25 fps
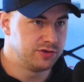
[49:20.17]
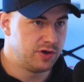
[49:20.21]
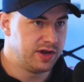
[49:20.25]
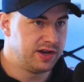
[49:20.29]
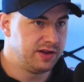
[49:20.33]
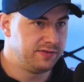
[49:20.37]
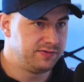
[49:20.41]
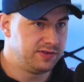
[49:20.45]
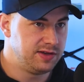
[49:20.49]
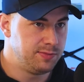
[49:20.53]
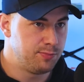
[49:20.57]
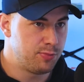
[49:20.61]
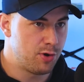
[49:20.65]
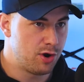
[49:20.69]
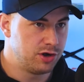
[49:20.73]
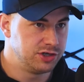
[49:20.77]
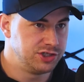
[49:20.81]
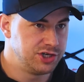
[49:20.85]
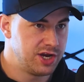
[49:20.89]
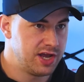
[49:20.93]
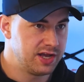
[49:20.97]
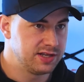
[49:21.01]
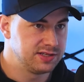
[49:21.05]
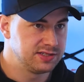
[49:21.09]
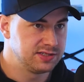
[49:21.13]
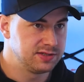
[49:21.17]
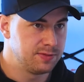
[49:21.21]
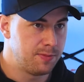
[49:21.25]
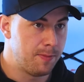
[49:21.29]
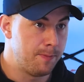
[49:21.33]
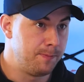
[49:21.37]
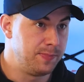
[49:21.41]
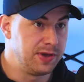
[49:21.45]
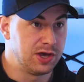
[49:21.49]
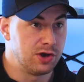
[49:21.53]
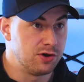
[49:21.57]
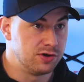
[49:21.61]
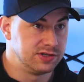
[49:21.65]
or NFT projects
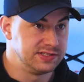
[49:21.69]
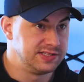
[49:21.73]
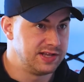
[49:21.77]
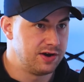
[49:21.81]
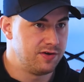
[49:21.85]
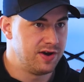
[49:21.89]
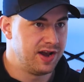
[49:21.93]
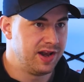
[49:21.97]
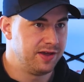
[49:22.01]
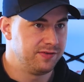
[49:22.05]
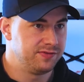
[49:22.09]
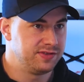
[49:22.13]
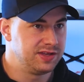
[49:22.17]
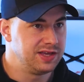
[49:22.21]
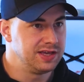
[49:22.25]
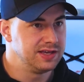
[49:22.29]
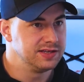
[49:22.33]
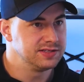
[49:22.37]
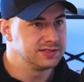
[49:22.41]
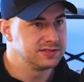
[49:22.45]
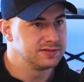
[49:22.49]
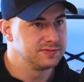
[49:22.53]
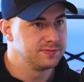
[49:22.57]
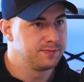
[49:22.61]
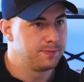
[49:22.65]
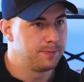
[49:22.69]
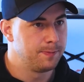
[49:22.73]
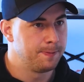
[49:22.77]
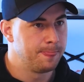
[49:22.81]
because they're NFTs.